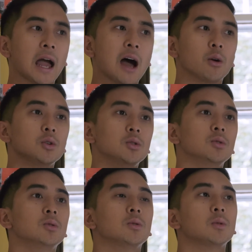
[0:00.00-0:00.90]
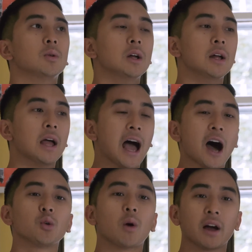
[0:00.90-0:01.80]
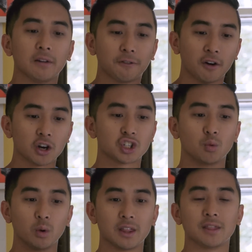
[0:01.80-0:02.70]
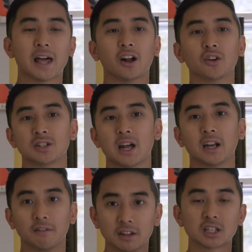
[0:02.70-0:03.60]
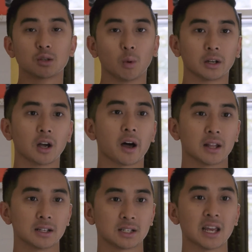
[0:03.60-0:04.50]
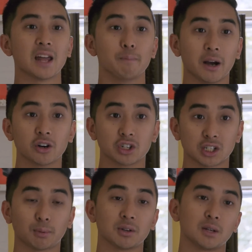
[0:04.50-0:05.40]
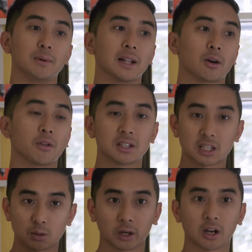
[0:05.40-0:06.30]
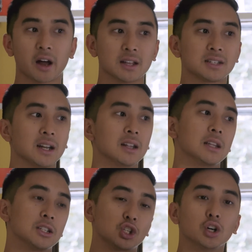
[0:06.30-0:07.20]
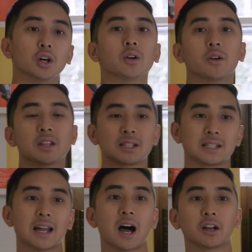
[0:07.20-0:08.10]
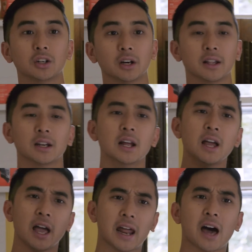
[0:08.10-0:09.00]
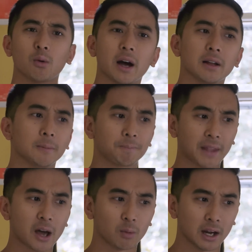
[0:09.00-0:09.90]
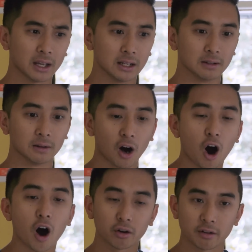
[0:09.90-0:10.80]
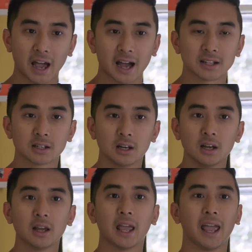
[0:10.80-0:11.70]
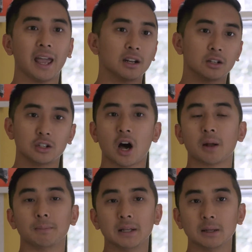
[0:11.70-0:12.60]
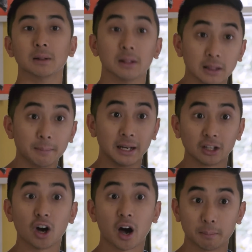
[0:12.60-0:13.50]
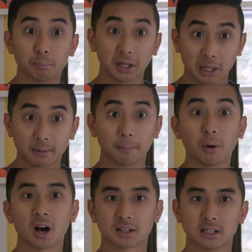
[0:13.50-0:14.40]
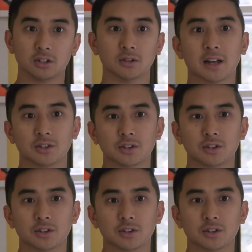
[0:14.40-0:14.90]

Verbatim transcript: how do I function within that understanding of this is what God has said marriage is supposed to be like, or this is what God has said that is good or this is not good, and how do I honor that and not be limiting God and putting him in a box, as you're